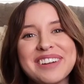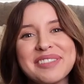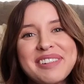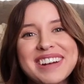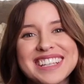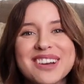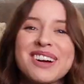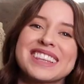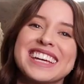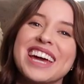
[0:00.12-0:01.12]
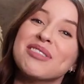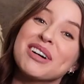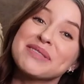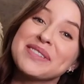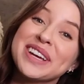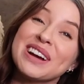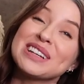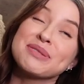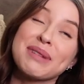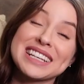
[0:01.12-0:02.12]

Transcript: Hey everyone, it's Karlee and welcome here to